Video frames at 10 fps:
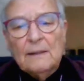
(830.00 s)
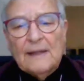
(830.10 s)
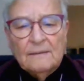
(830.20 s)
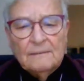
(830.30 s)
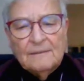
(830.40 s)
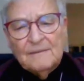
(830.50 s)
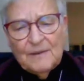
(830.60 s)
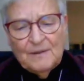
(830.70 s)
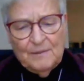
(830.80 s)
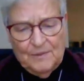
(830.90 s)
Well, then
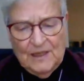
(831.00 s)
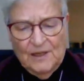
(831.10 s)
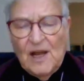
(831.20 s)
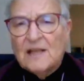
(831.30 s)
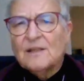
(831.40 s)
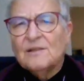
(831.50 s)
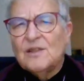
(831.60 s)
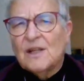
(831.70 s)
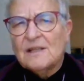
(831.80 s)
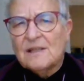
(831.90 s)
we can answer,
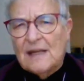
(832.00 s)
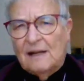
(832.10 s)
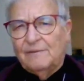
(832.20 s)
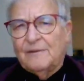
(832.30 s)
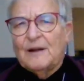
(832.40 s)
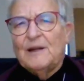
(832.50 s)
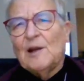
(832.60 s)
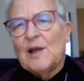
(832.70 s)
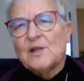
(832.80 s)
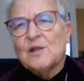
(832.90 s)
does
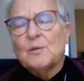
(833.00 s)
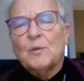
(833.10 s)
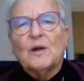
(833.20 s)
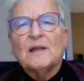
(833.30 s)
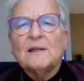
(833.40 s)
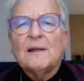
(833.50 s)
self-regulation work?